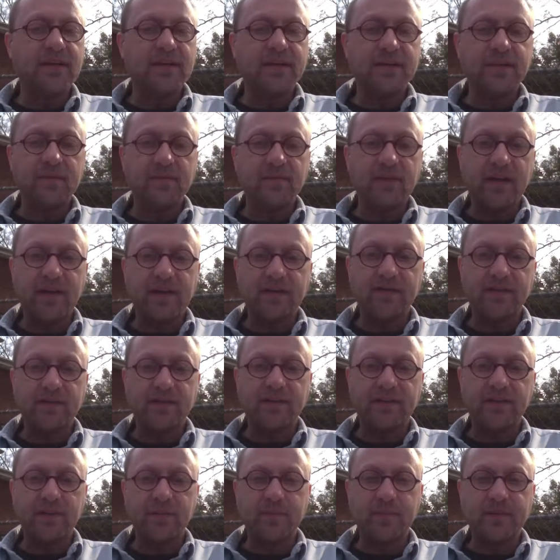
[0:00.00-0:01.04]
in behavior
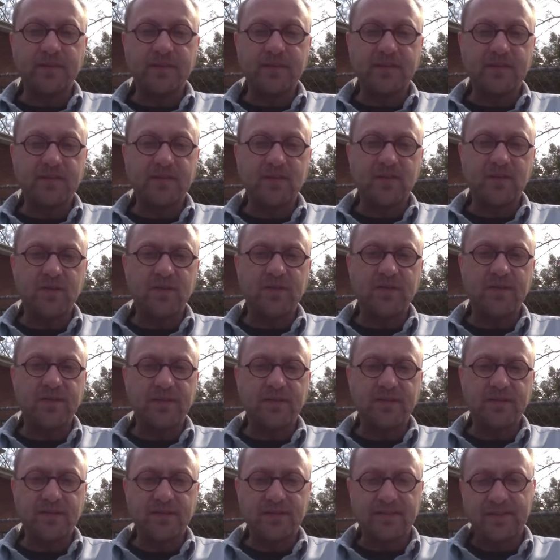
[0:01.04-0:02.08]
therapy is called
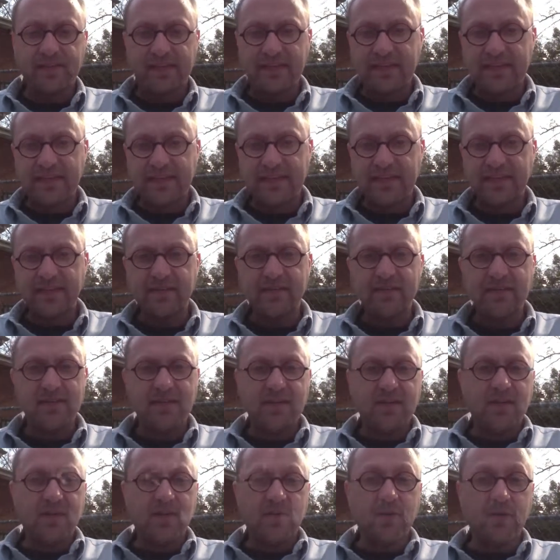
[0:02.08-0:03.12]
technique,
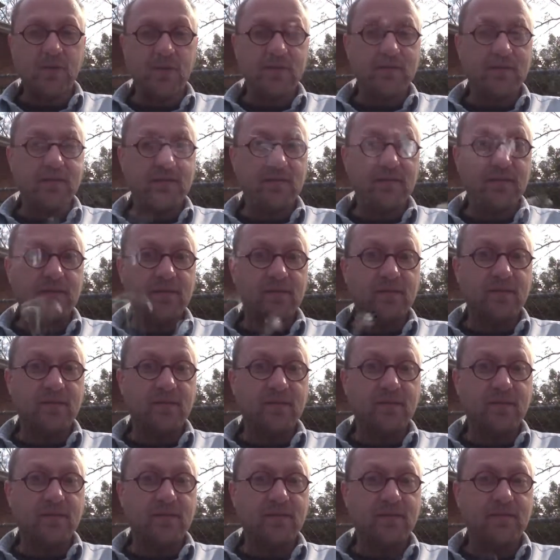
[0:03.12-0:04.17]
or
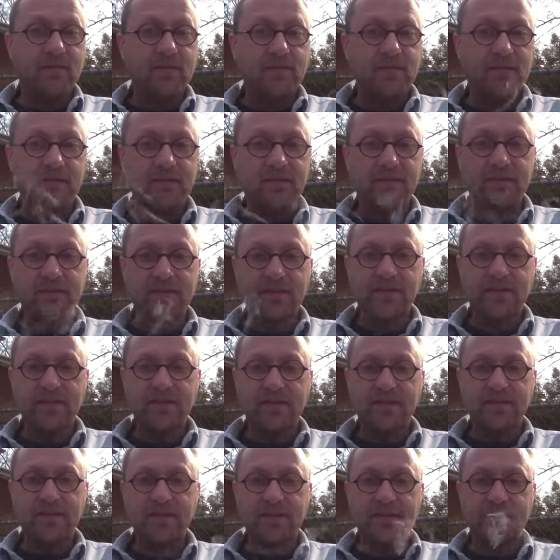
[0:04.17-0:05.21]
dare I
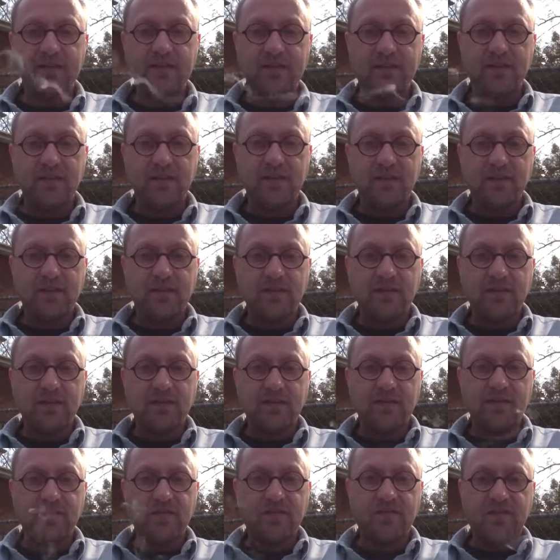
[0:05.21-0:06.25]
say,
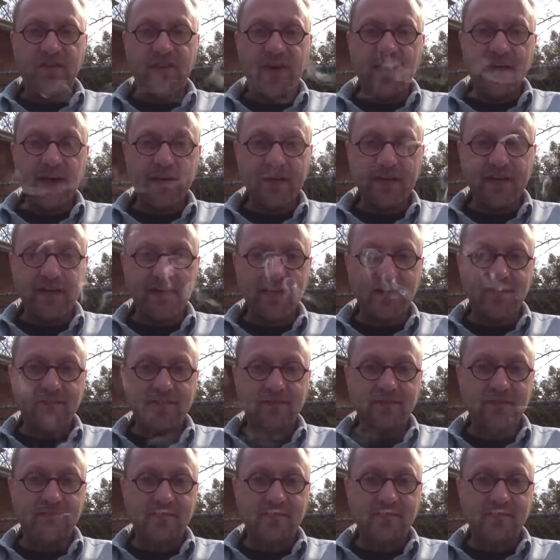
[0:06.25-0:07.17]
phenomenon.